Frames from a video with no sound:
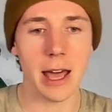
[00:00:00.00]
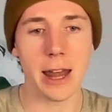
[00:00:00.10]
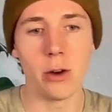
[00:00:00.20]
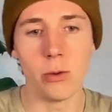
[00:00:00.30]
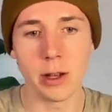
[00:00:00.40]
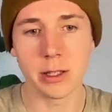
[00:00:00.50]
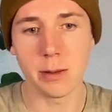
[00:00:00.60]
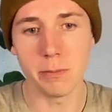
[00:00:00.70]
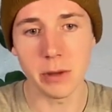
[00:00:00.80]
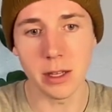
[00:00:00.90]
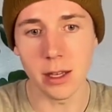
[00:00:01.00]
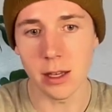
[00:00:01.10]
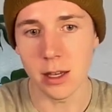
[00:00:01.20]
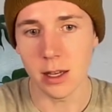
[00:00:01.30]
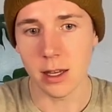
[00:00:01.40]
I don't want to
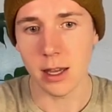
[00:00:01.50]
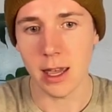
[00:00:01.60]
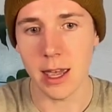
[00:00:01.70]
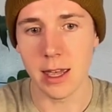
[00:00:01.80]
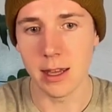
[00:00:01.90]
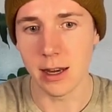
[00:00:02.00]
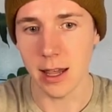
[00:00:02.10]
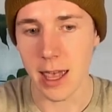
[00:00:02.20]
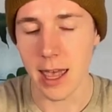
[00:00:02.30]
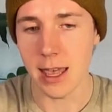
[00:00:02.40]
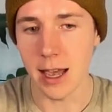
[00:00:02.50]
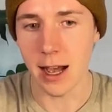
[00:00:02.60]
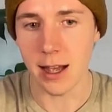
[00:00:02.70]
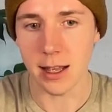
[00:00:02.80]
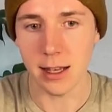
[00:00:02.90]
be an AI